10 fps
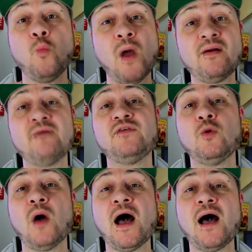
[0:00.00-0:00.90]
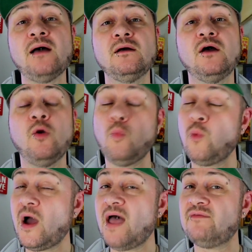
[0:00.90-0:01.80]
Wherever you are,
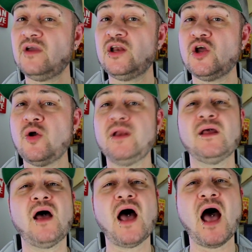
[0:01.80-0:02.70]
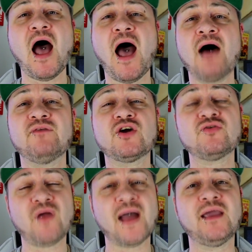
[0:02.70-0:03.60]
whatever you're doing, have a
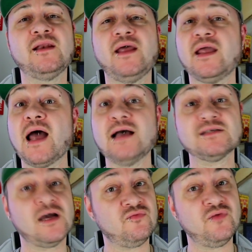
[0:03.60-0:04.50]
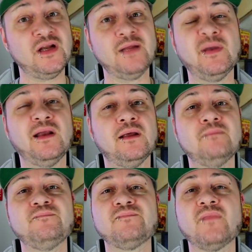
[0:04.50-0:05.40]
cracking day, guys. I really mean it.
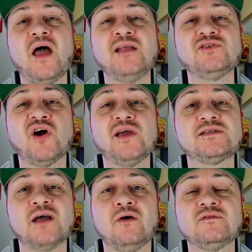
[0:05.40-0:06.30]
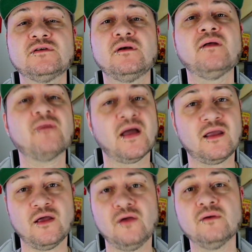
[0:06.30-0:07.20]
Enjoy yourselves.
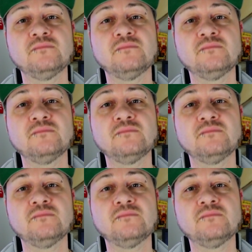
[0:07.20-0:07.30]
Thank you.